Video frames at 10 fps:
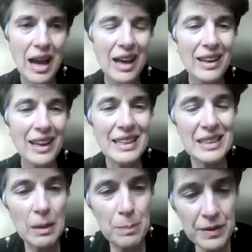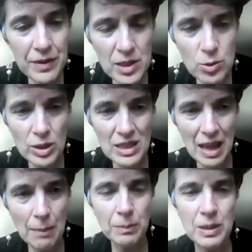unlike in the previous two
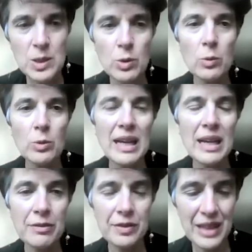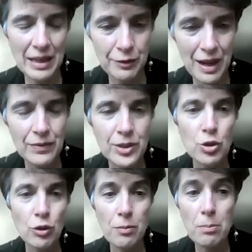examples where we have the
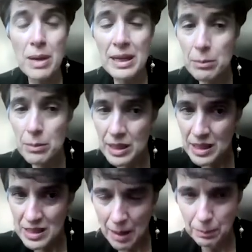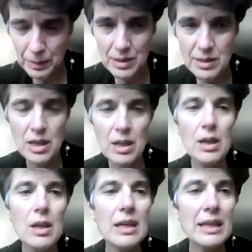advantage of many, many examples,
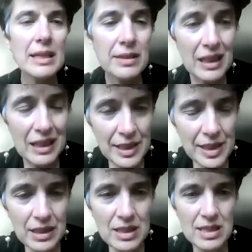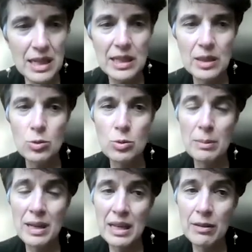in the clinical settings, we
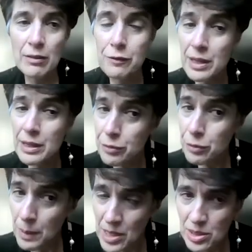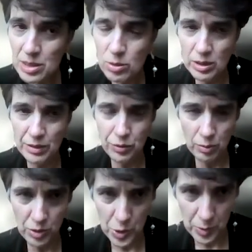may have very few patients only
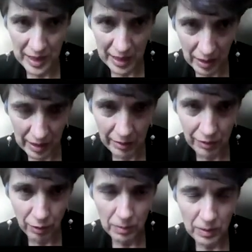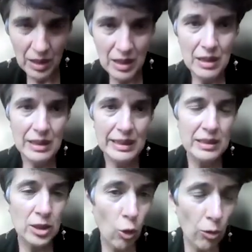from which we can learn from.
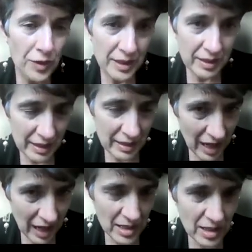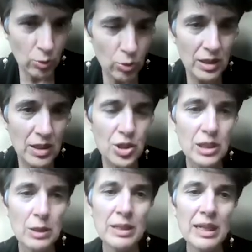In COVID, in the ICU,
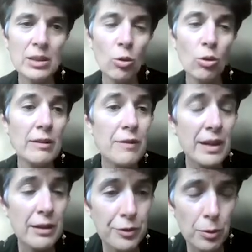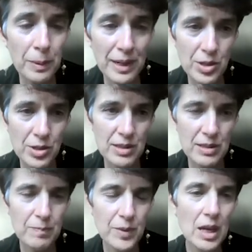initially, we had only very few patients.